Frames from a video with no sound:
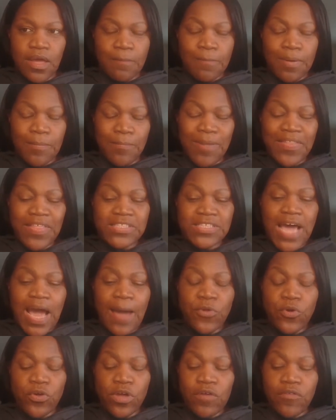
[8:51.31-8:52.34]
But by the
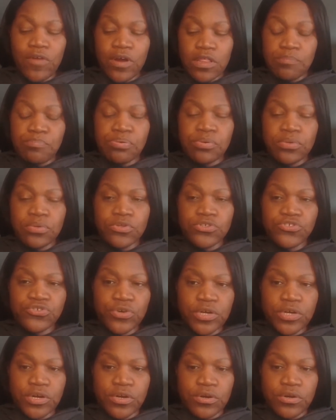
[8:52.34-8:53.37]
time you get ready to pull the
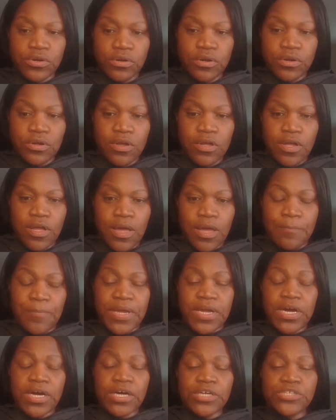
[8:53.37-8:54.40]
trigger,
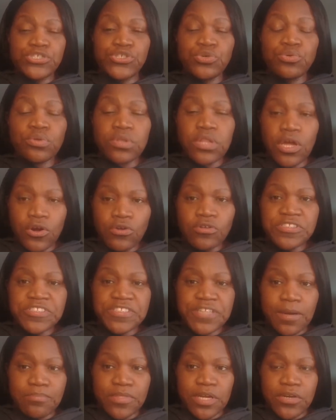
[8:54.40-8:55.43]
because you learned
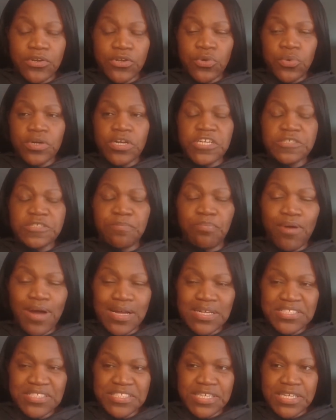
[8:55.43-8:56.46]
something during this
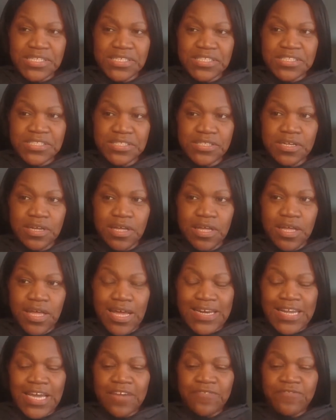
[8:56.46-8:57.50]
process,
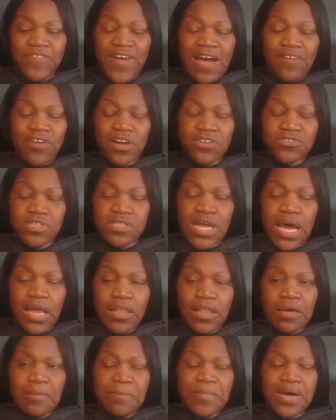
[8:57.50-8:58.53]
that
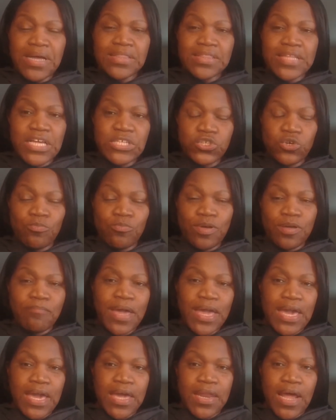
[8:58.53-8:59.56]
$500 a month that you've been
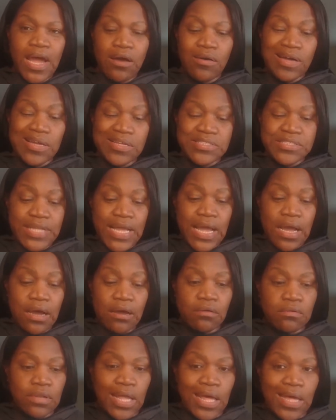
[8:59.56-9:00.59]
paying out is
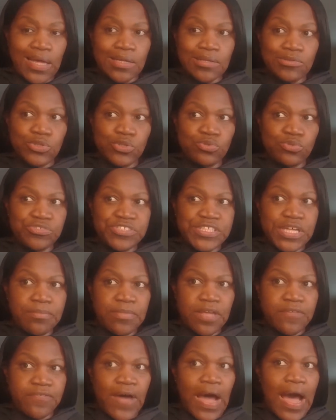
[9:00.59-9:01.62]
now like
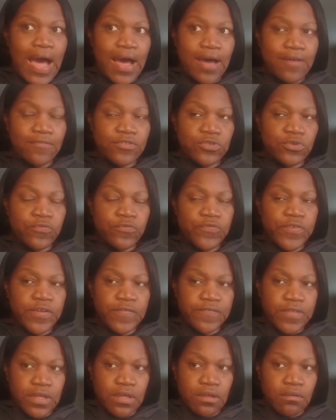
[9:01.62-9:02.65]
$275,
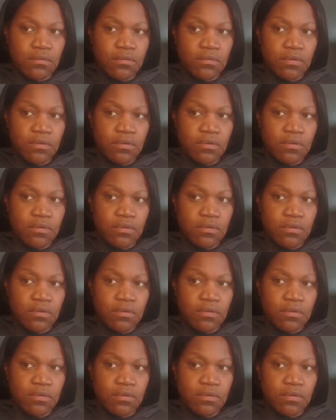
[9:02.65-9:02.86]
$250.